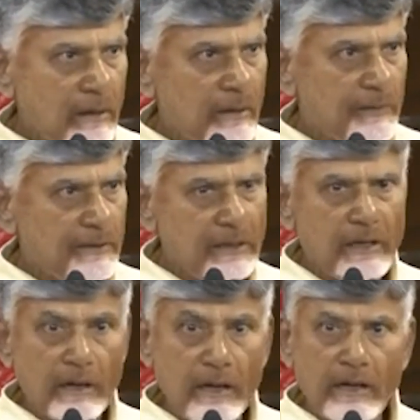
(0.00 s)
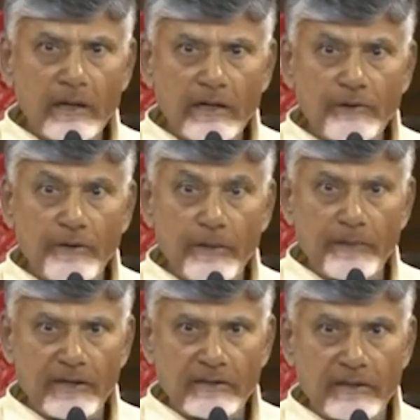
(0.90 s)
If you see,
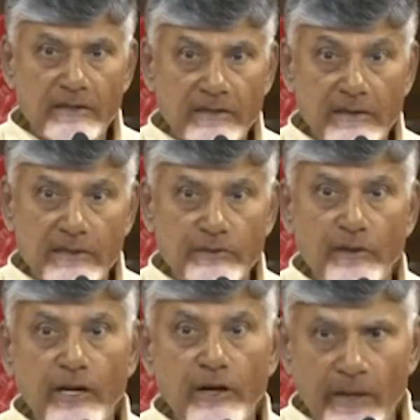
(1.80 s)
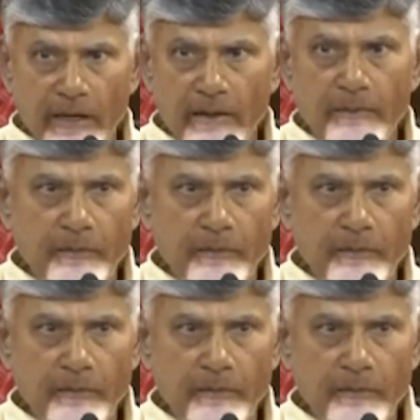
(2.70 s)
95% seats we have won